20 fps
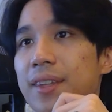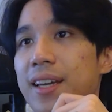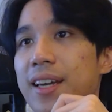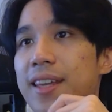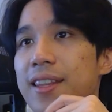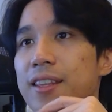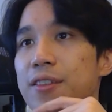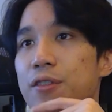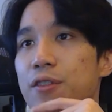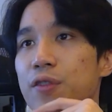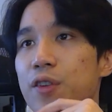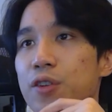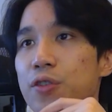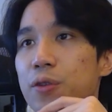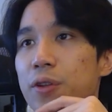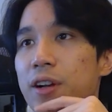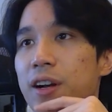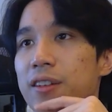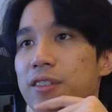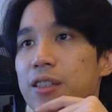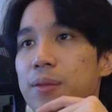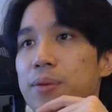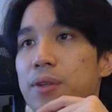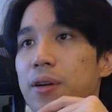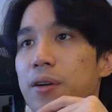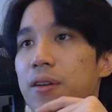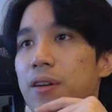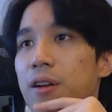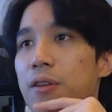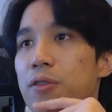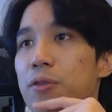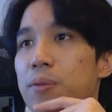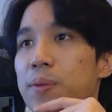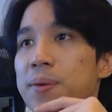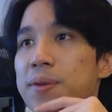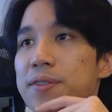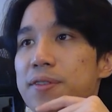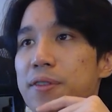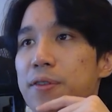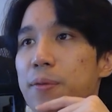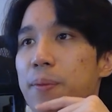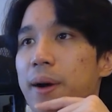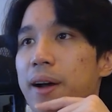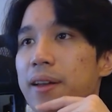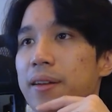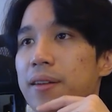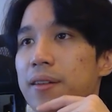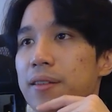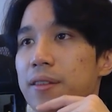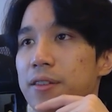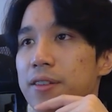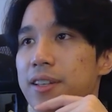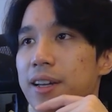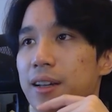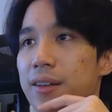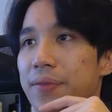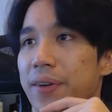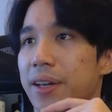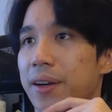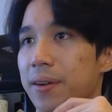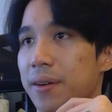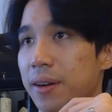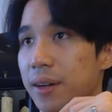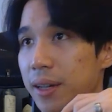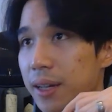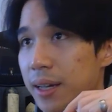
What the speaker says: In this official concept art, are the ruins on the right the televator?